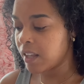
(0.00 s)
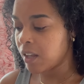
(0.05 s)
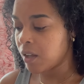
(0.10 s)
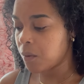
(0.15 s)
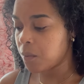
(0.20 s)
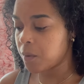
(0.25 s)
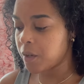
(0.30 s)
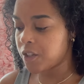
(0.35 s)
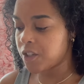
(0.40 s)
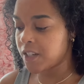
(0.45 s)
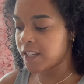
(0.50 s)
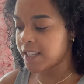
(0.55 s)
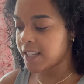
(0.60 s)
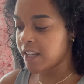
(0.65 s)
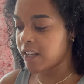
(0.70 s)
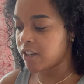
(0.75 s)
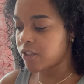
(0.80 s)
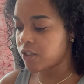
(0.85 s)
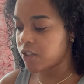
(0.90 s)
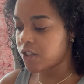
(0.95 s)
which is
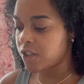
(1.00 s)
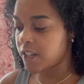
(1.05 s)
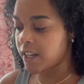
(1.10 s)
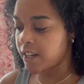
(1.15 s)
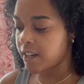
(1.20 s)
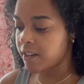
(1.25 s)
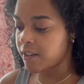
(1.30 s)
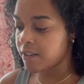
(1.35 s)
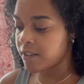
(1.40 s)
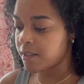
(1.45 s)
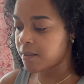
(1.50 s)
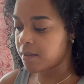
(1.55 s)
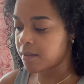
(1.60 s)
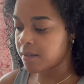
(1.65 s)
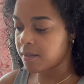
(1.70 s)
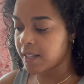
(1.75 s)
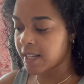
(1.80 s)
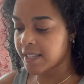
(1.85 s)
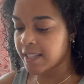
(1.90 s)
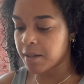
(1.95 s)
100 shares.
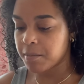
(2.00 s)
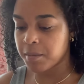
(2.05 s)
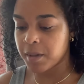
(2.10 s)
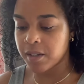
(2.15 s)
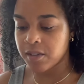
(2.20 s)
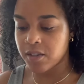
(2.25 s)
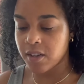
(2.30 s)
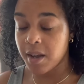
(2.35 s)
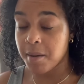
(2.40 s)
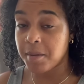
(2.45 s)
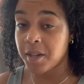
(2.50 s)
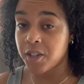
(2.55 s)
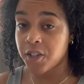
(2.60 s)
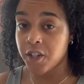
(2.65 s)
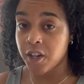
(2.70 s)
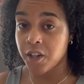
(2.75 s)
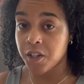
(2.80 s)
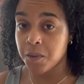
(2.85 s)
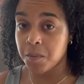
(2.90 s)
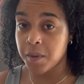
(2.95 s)
That's how many
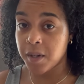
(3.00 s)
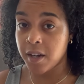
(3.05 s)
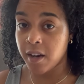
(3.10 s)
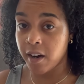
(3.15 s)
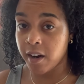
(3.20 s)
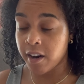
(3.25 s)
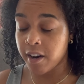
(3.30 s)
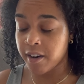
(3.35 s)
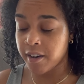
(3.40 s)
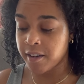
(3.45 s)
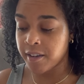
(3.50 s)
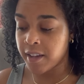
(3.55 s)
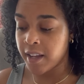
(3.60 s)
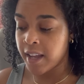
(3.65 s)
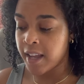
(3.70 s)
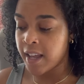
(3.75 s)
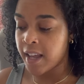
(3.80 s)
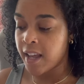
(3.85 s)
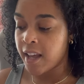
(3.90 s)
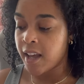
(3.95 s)
shares we
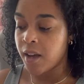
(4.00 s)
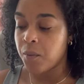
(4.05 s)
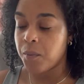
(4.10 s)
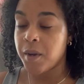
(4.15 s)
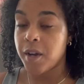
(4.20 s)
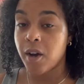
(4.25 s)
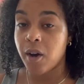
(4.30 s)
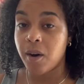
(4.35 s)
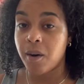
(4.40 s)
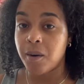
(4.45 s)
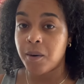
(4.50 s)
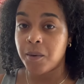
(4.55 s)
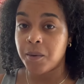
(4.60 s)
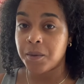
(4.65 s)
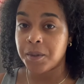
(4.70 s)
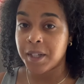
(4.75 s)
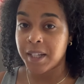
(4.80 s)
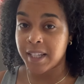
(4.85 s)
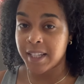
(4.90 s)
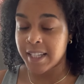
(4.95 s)

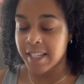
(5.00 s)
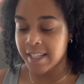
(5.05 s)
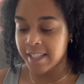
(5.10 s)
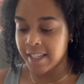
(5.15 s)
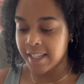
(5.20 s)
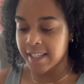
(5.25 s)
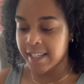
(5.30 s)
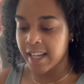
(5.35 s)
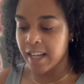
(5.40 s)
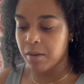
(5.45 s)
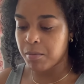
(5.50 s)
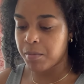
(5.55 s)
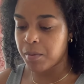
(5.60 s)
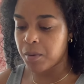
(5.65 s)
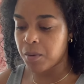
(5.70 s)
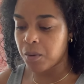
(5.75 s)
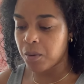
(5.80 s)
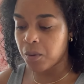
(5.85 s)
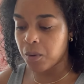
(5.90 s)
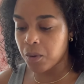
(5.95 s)
own in this
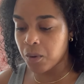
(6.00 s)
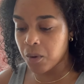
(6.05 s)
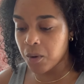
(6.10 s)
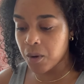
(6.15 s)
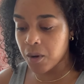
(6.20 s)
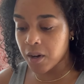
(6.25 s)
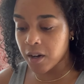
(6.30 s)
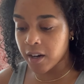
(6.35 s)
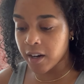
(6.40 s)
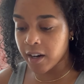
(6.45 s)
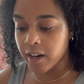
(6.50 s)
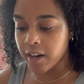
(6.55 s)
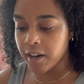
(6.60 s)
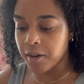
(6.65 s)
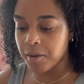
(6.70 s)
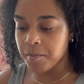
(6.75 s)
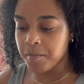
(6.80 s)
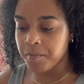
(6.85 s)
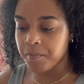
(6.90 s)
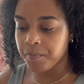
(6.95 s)
example.
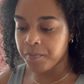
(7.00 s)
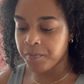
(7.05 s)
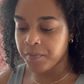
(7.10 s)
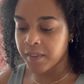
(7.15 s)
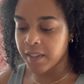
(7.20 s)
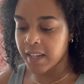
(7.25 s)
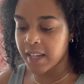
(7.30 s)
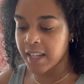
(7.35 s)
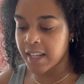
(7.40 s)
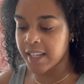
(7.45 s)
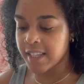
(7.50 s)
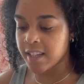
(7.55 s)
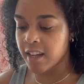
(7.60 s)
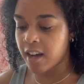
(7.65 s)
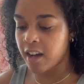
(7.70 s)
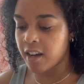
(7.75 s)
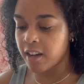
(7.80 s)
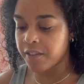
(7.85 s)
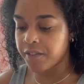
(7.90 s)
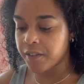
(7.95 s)
Or it is
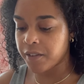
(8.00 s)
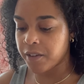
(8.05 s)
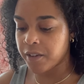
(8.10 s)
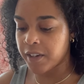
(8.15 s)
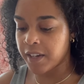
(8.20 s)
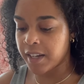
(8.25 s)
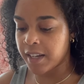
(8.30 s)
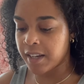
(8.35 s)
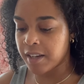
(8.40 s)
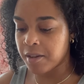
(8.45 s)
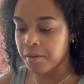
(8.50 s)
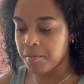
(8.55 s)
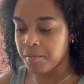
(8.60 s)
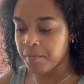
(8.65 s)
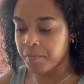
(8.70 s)
offering